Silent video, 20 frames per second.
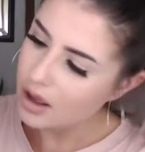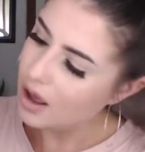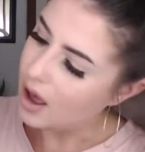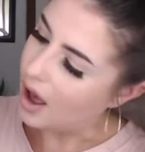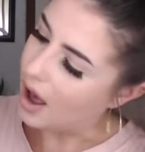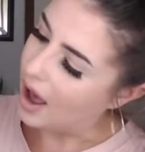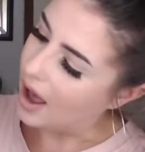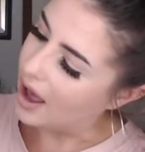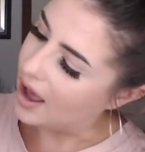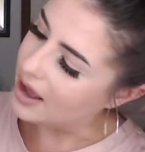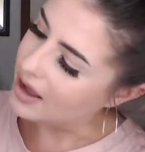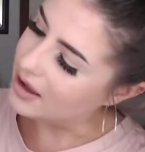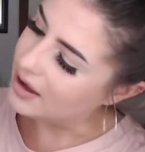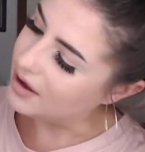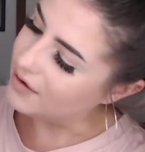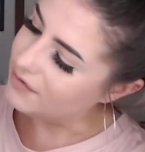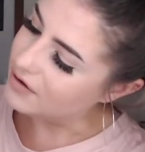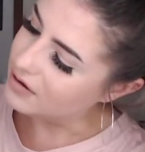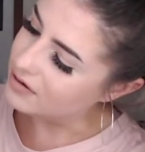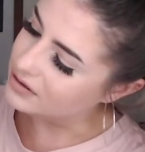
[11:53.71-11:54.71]
I
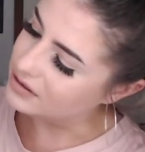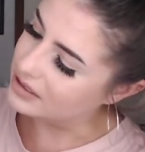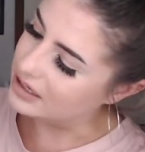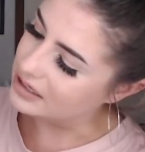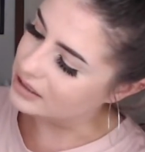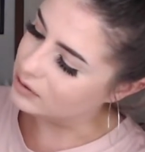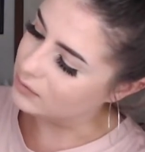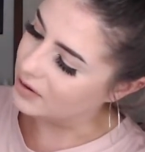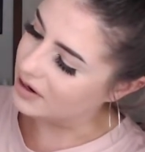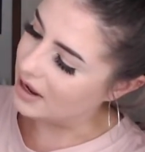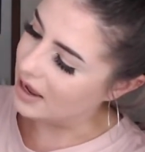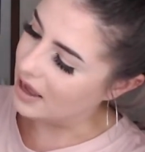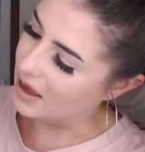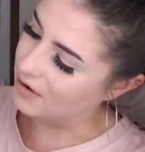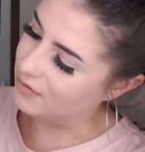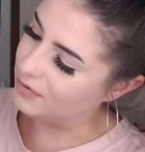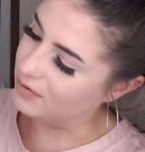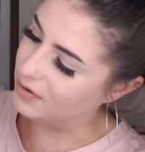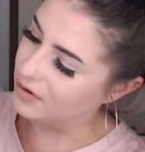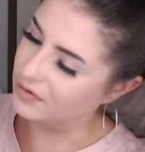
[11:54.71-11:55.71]
have used this one a
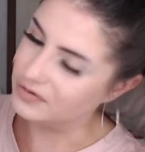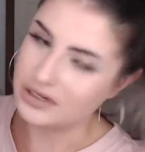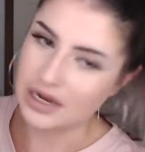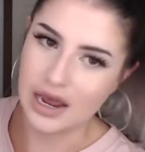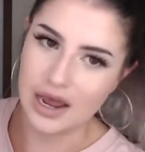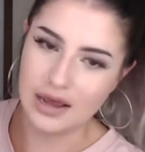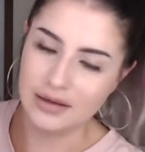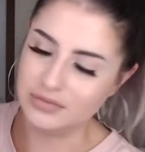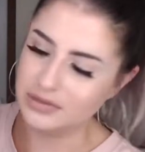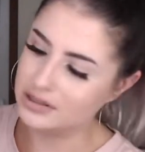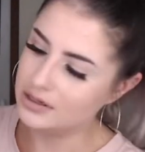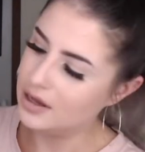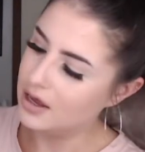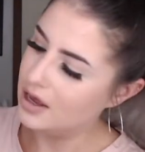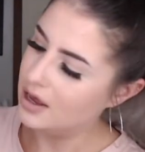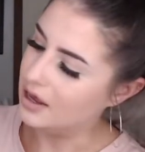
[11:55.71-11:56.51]
handful of times.